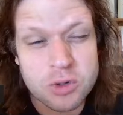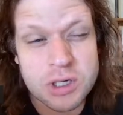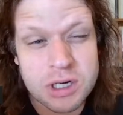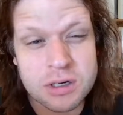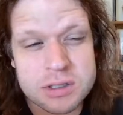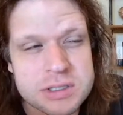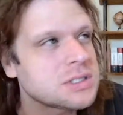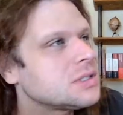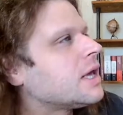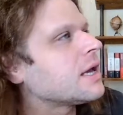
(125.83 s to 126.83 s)

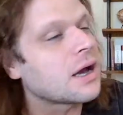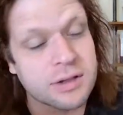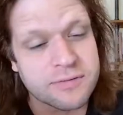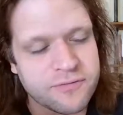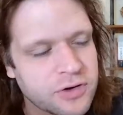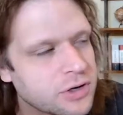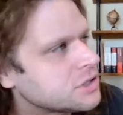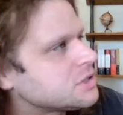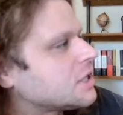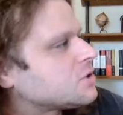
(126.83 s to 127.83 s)
Year's, like on the
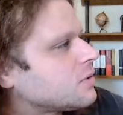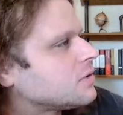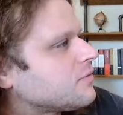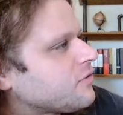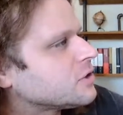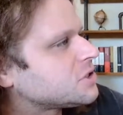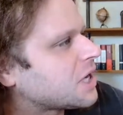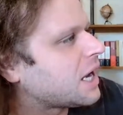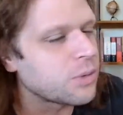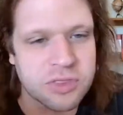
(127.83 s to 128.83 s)
1st. That's when the first
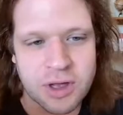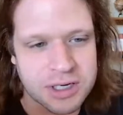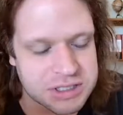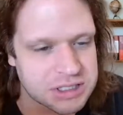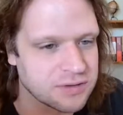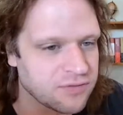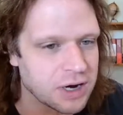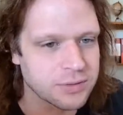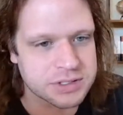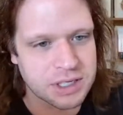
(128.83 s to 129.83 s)
time we thought a
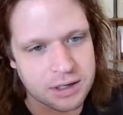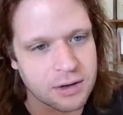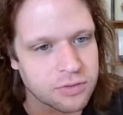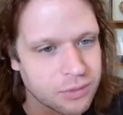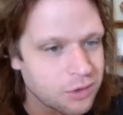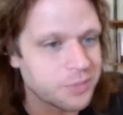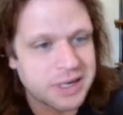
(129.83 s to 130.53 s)
ceasefire was going to go through.